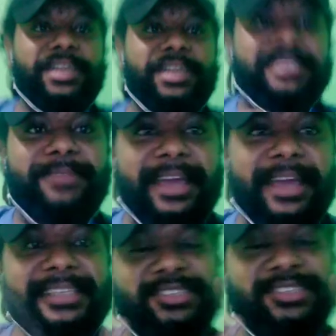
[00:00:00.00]
What's up
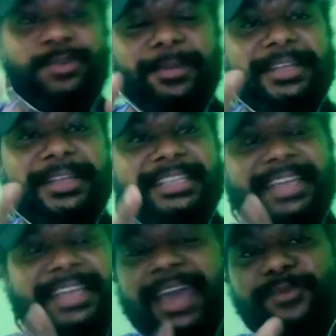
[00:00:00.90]
guys it's your boy Metin
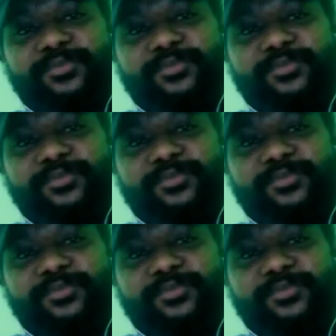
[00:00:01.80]
and